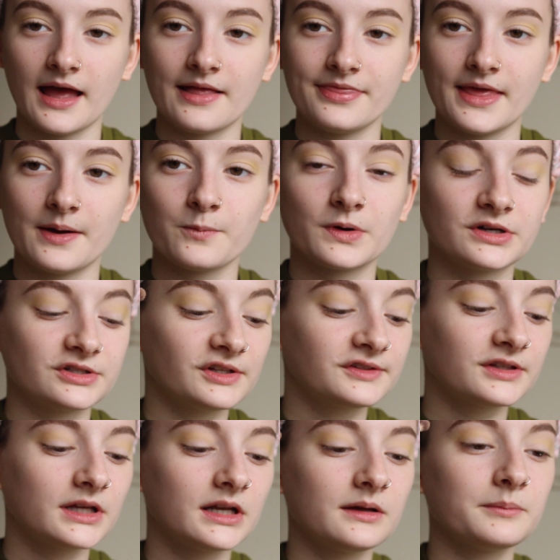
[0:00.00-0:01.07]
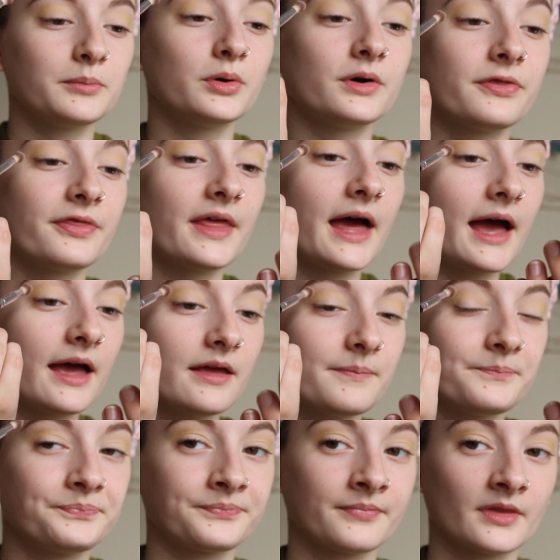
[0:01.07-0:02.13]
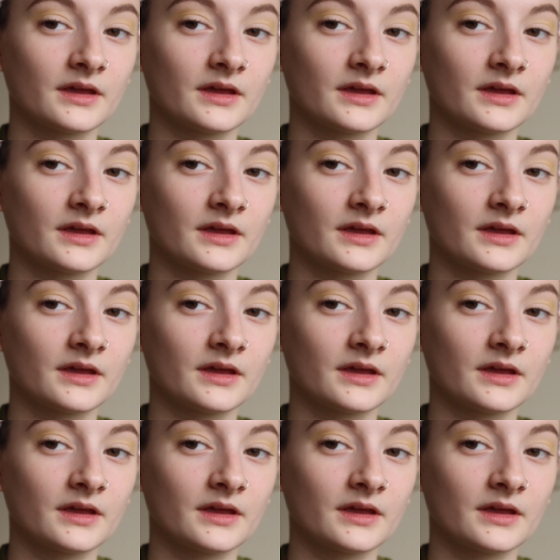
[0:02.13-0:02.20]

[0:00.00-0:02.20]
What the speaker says: and then we're just going to put that